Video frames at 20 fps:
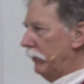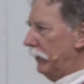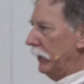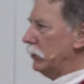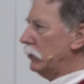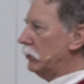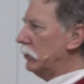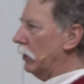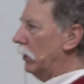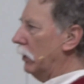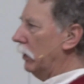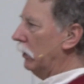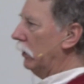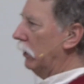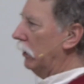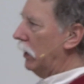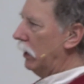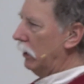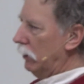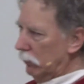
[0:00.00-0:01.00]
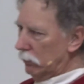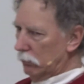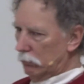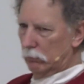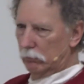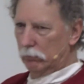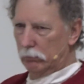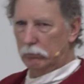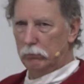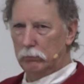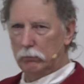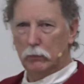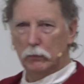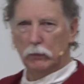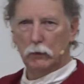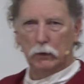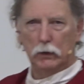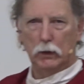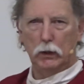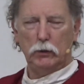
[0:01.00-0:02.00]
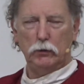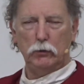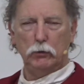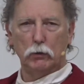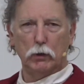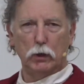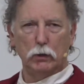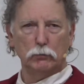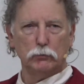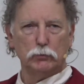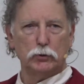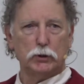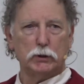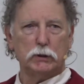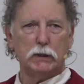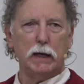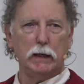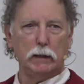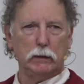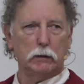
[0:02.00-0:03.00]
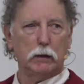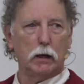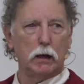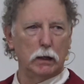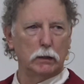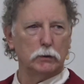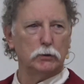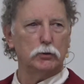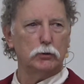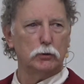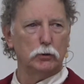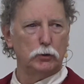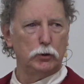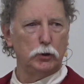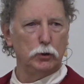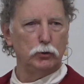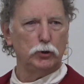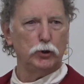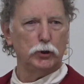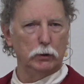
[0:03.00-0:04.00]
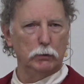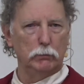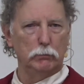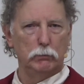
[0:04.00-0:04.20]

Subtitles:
this alone in your own state constitution.